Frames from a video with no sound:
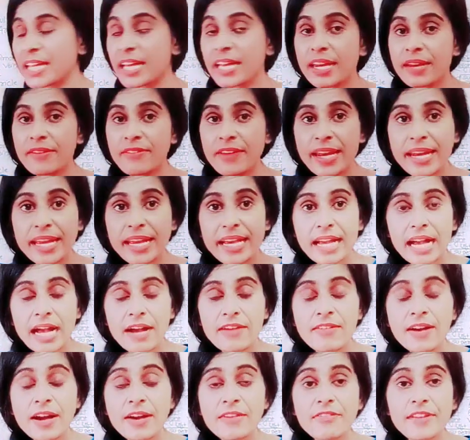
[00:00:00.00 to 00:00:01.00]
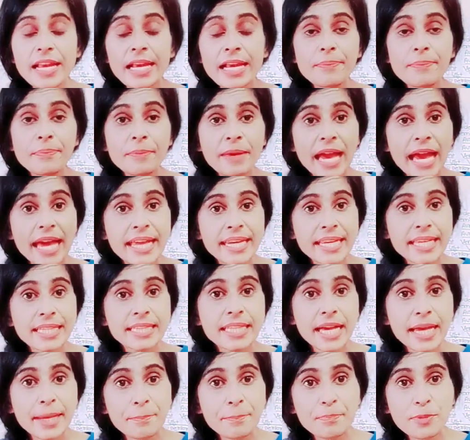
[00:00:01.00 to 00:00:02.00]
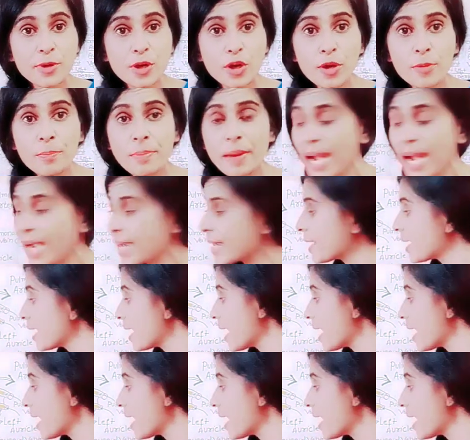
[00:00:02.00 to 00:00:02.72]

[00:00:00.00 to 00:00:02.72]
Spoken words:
vena cava will carry the impure blood